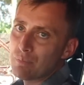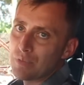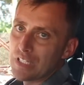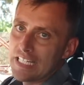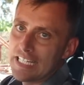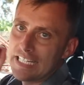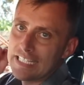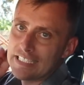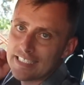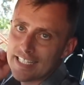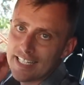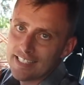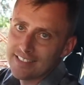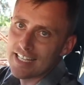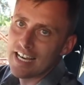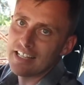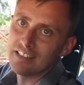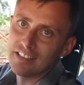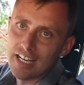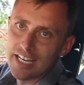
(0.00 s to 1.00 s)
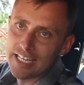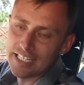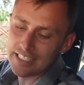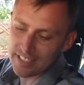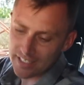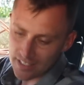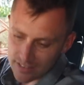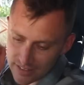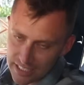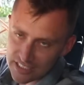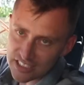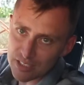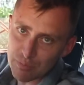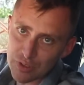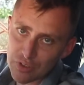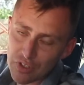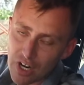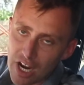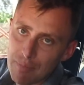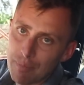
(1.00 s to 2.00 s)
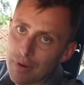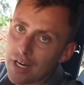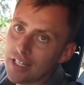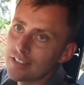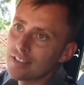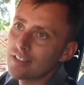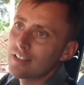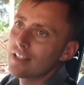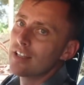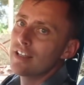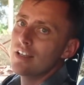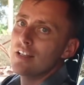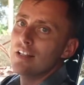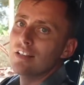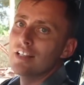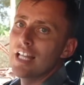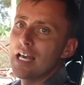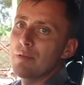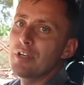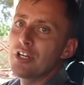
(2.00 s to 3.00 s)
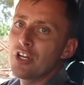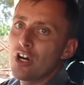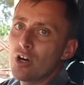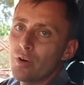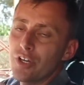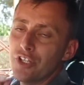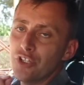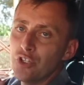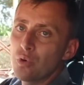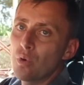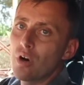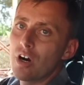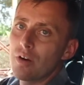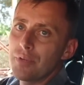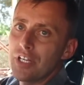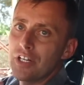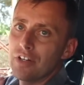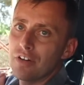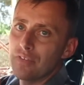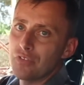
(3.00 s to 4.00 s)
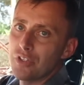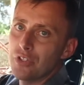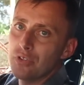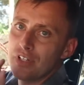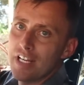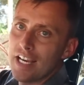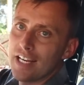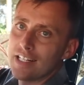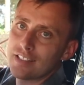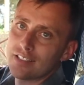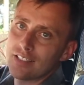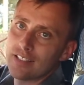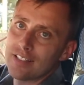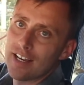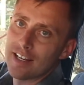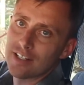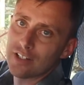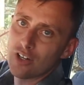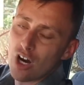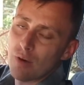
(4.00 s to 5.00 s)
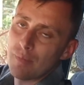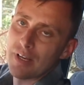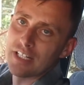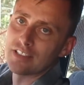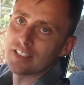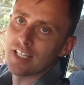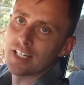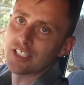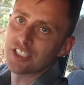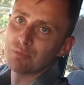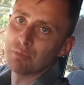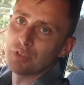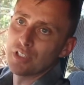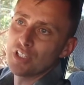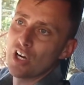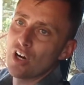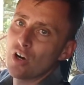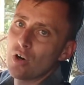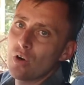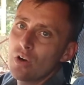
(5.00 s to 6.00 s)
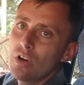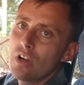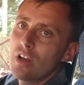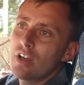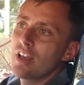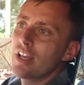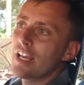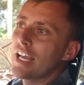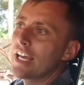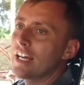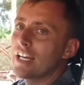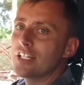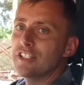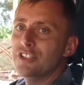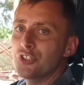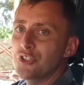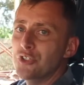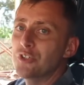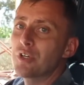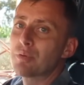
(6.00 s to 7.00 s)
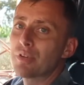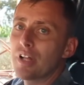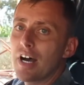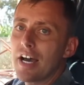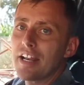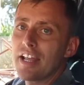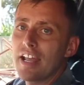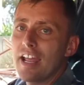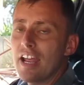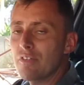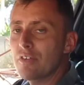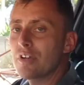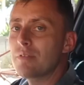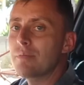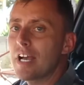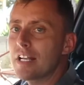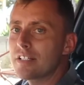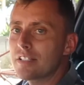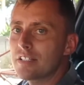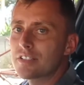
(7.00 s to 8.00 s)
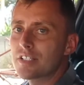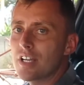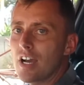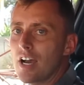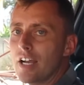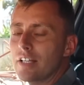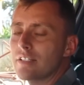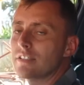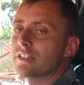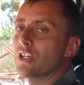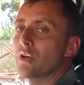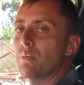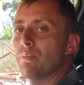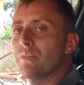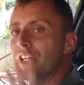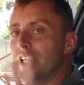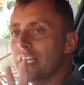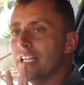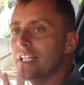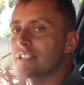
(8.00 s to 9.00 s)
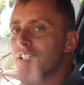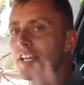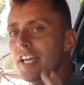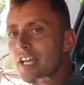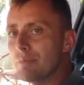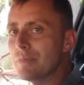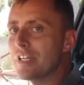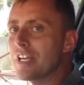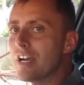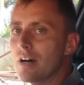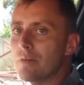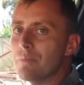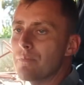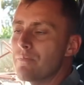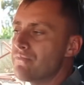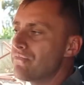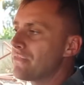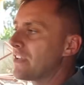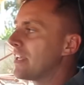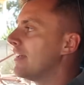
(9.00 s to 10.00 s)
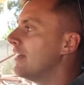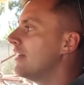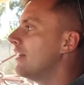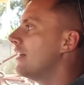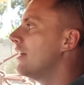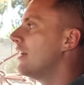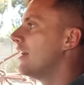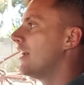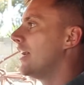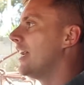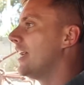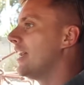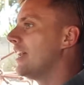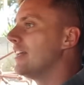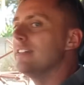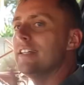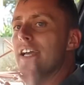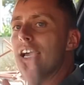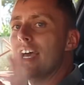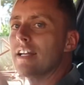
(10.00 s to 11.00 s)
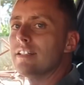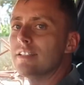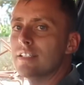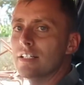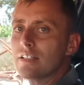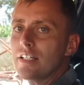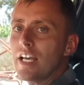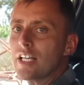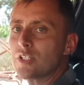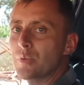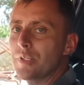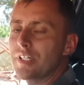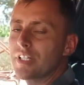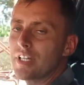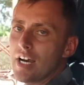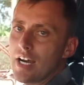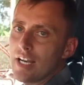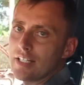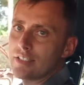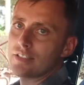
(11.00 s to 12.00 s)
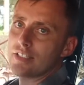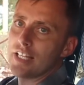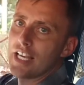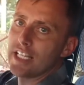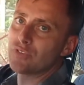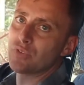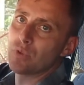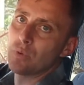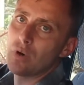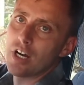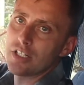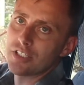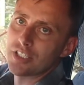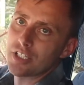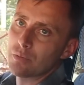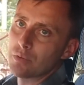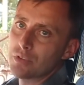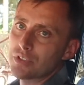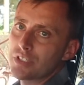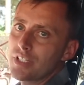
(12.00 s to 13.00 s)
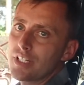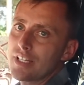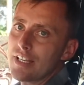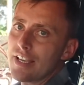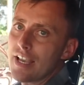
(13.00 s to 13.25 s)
Please hit that like, hit that subscribe button. Let me know what you want me to review next in that comment section below. And I do reply to every message, guys, so please hit me up. And yeah, till next week, guys. Thanks for watching. We'll see you